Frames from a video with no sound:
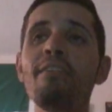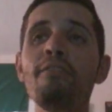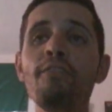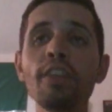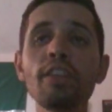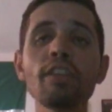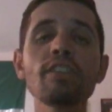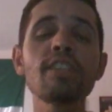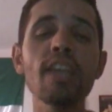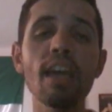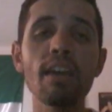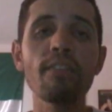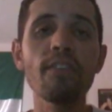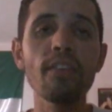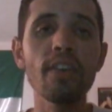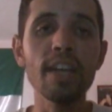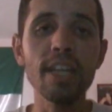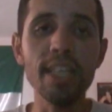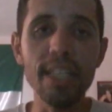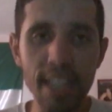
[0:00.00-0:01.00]
videos
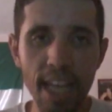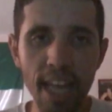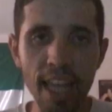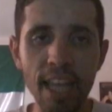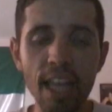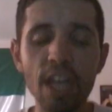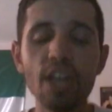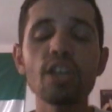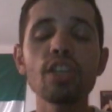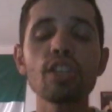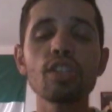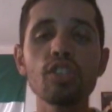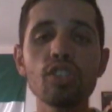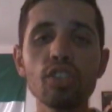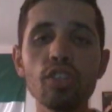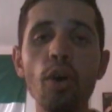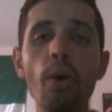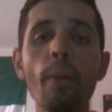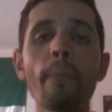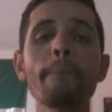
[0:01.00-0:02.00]
every day.
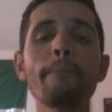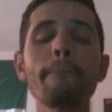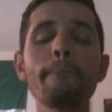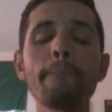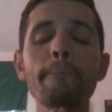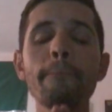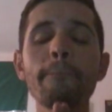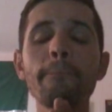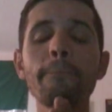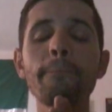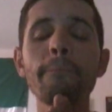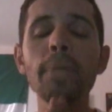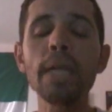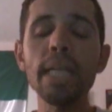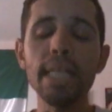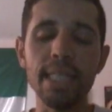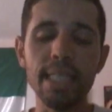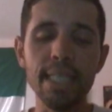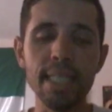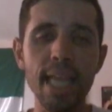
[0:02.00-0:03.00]
So
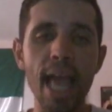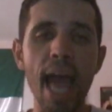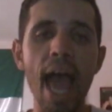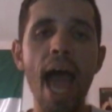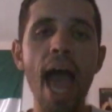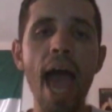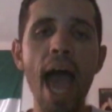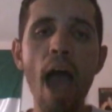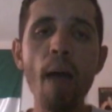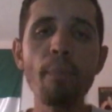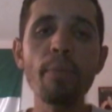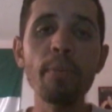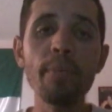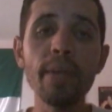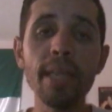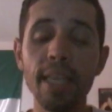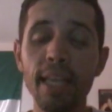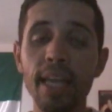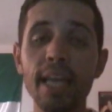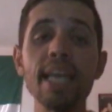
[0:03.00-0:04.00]
please help
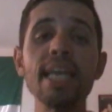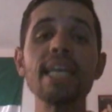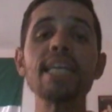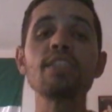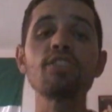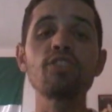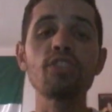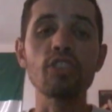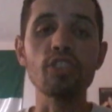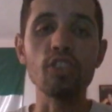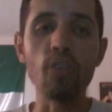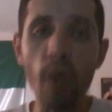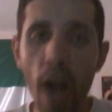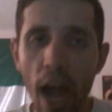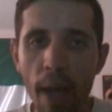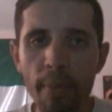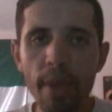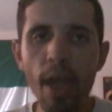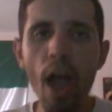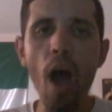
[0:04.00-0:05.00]
me
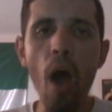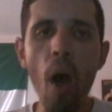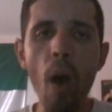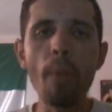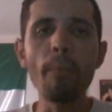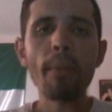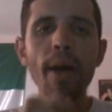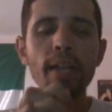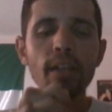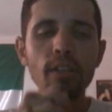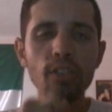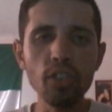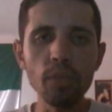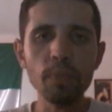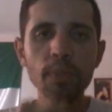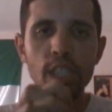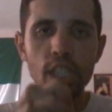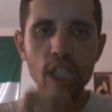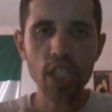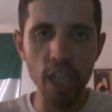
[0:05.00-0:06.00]
subscribe on my
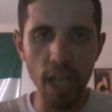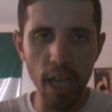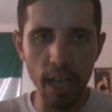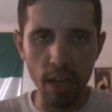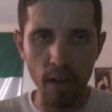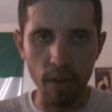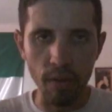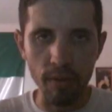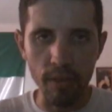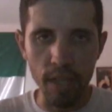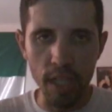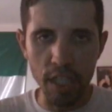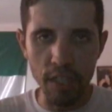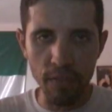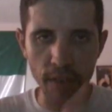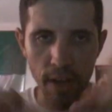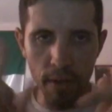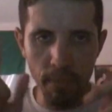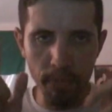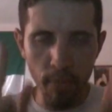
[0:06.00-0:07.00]
YouTube channel.
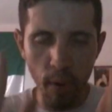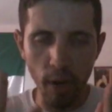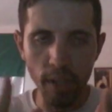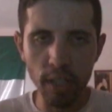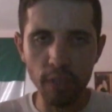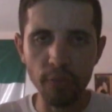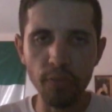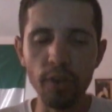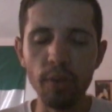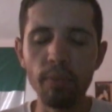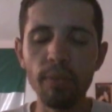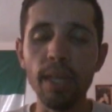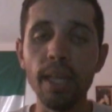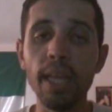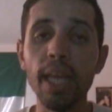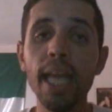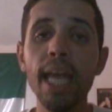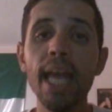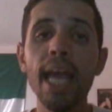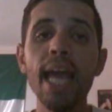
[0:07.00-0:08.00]
It's very important for
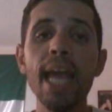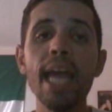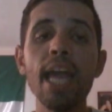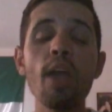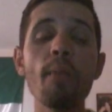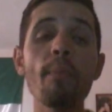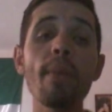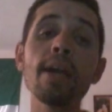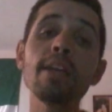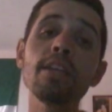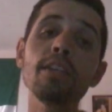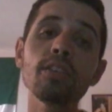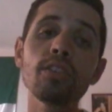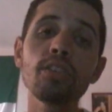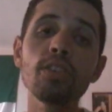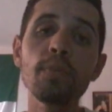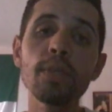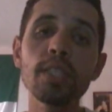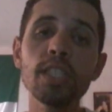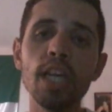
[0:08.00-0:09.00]
me. In my
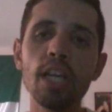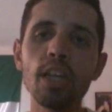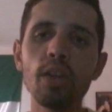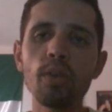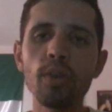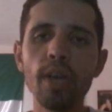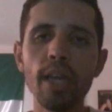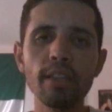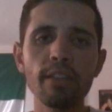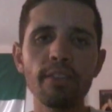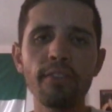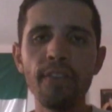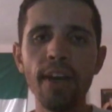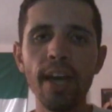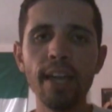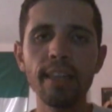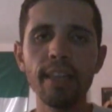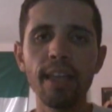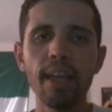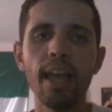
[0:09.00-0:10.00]
YouTube channel you can
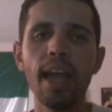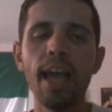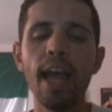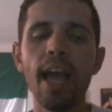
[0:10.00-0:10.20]
find